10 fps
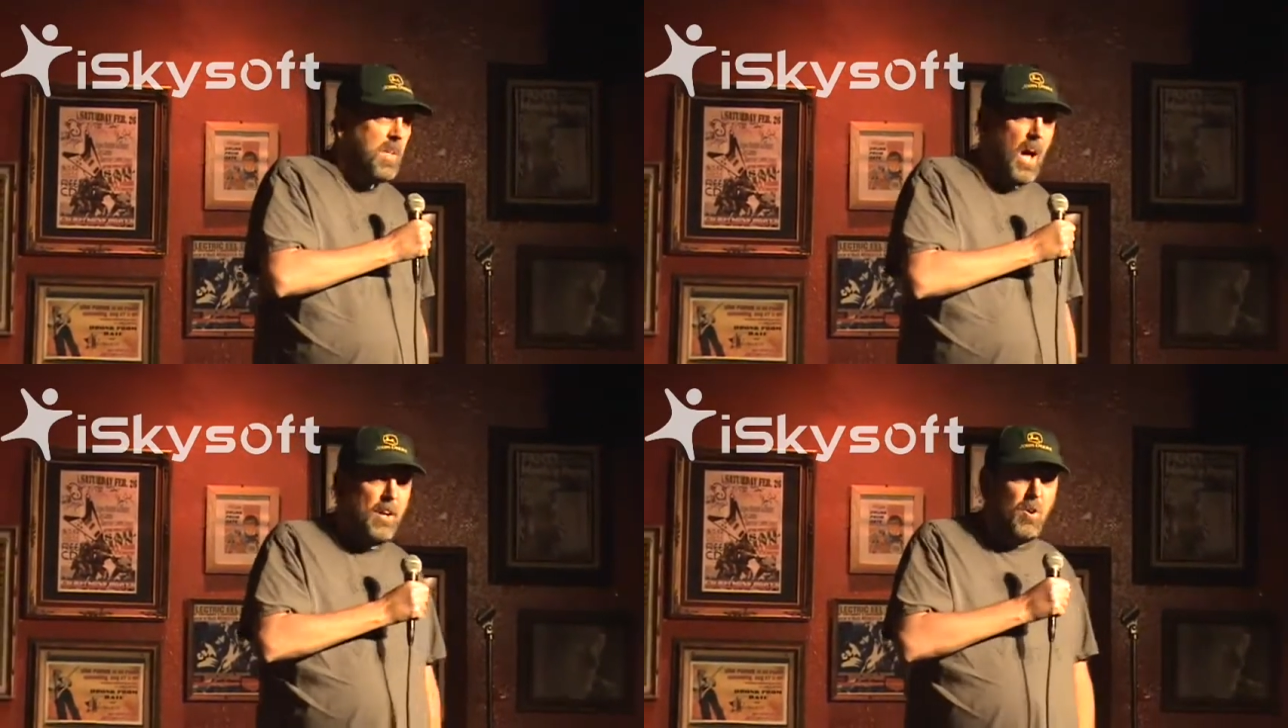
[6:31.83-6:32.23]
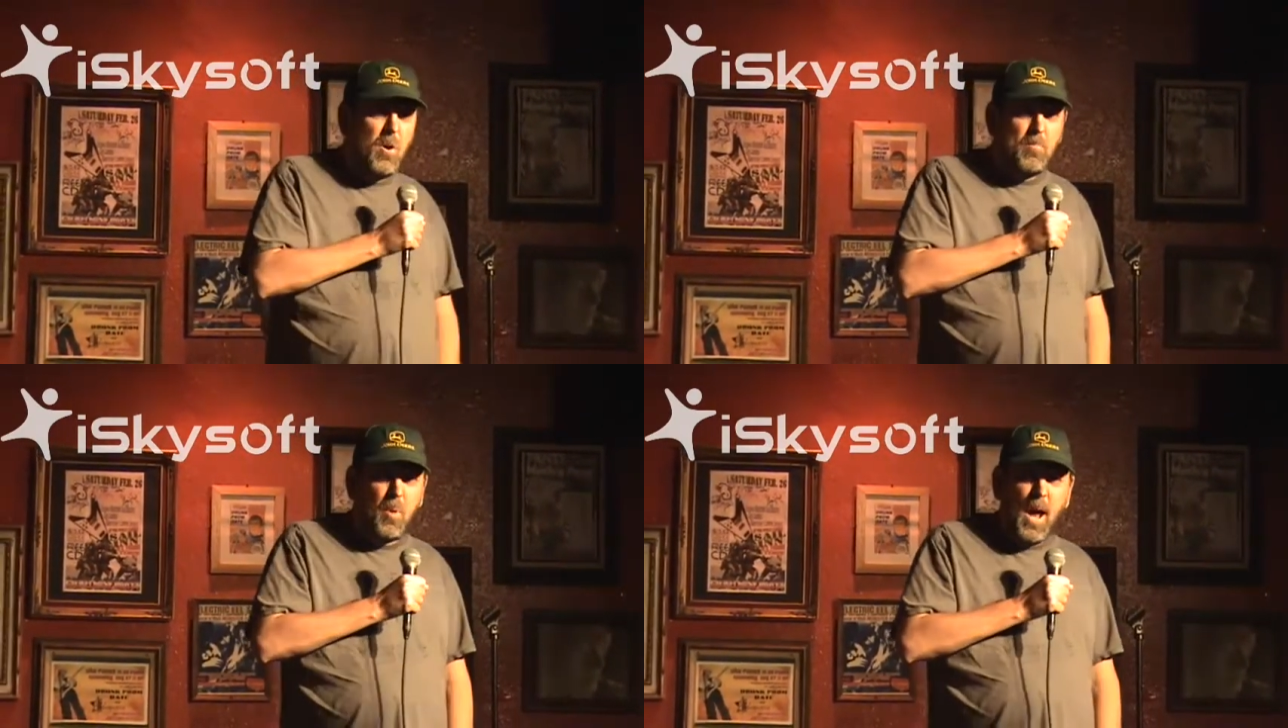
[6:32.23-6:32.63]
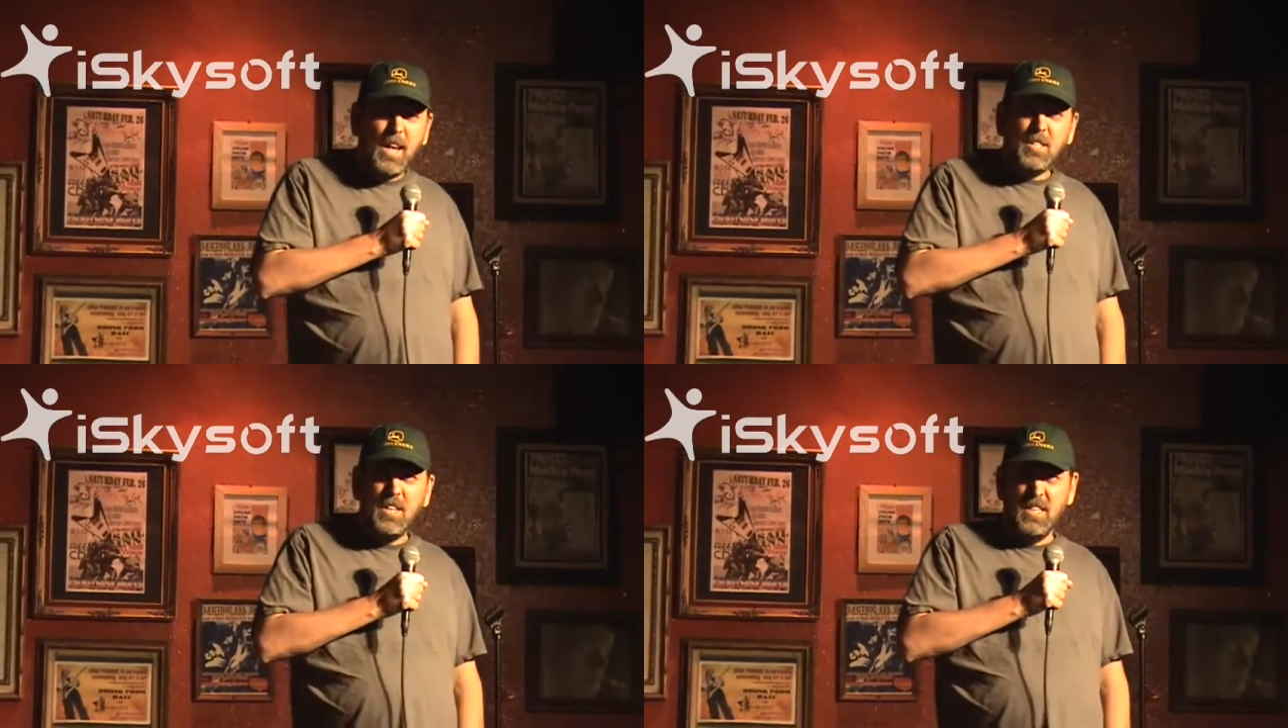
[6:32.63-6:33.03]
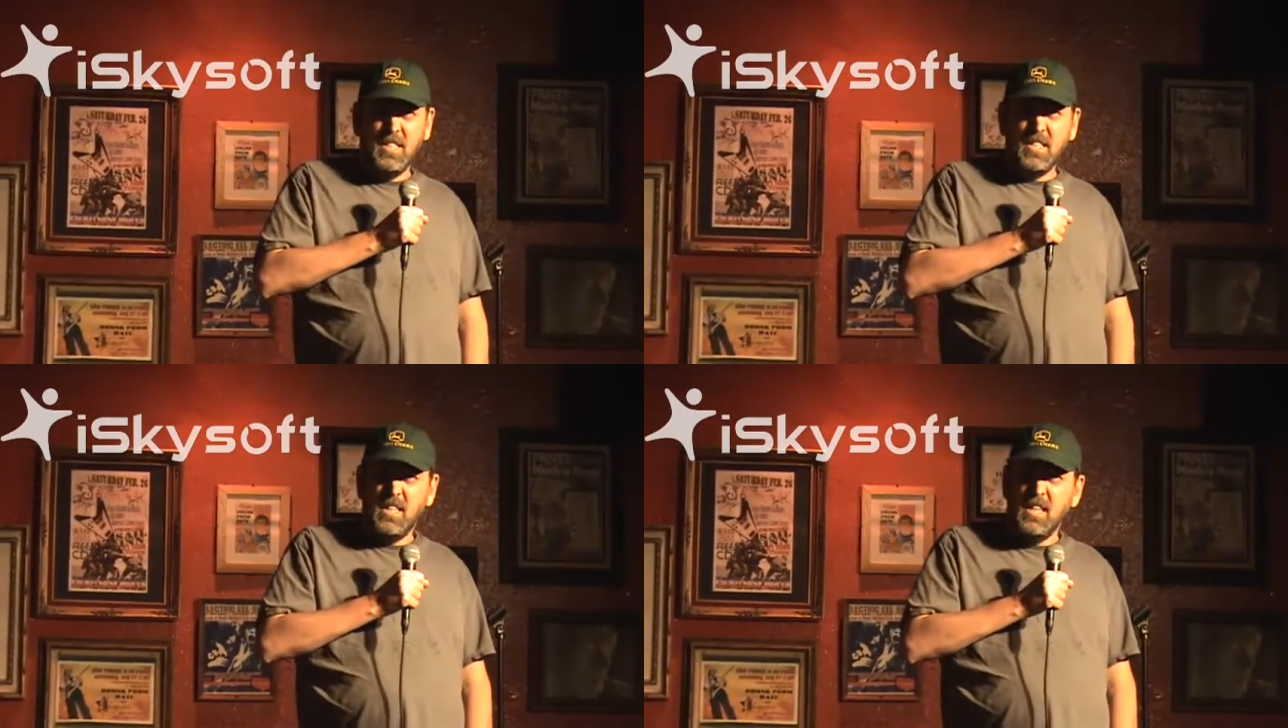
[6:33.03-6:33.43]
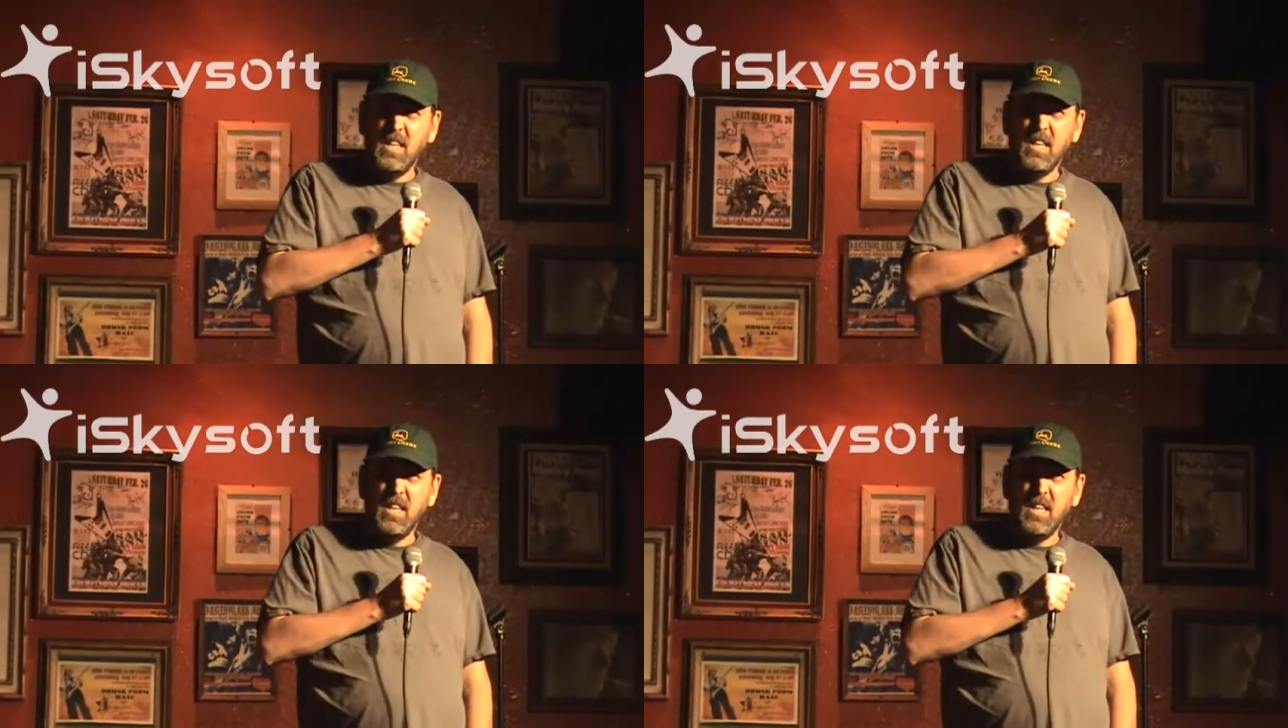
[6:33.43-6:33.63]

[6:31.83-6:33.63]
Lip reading: I do impressions.